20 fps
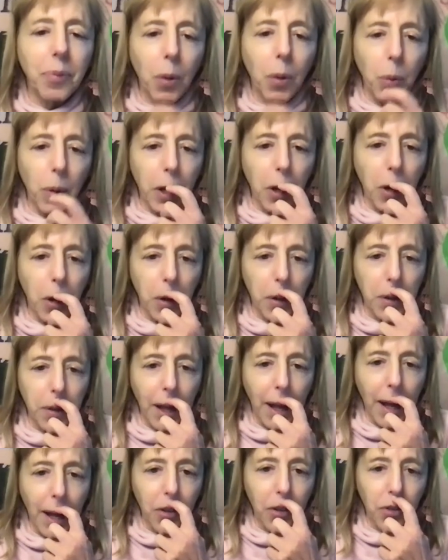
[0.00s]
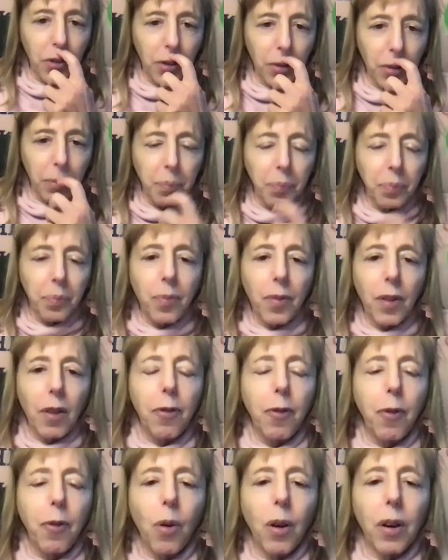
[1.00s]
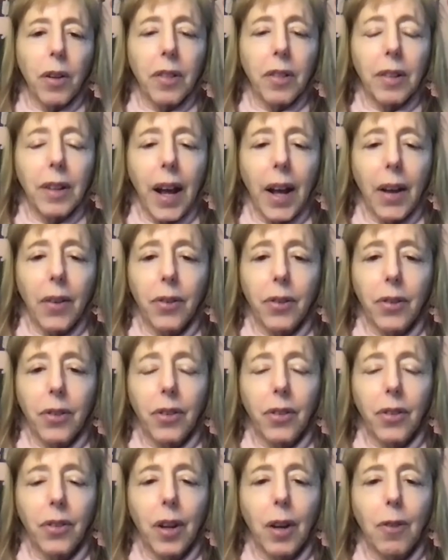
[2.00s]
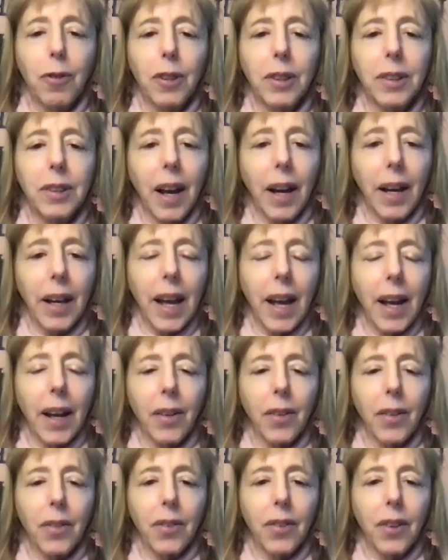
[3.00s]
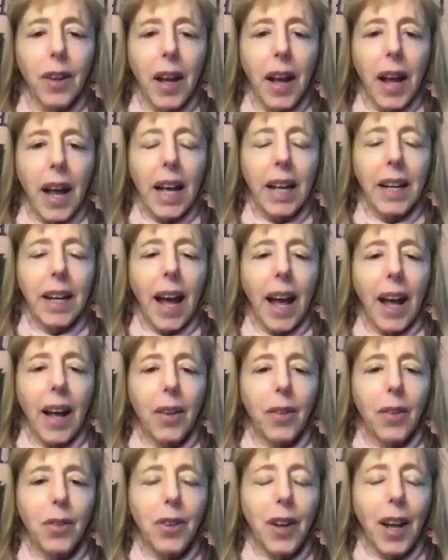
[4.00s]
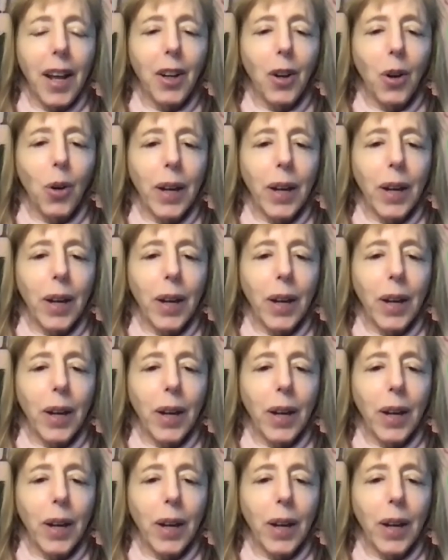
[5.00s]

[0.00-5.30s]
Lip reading: We heard that for the last several decades. Yeah. And as NATO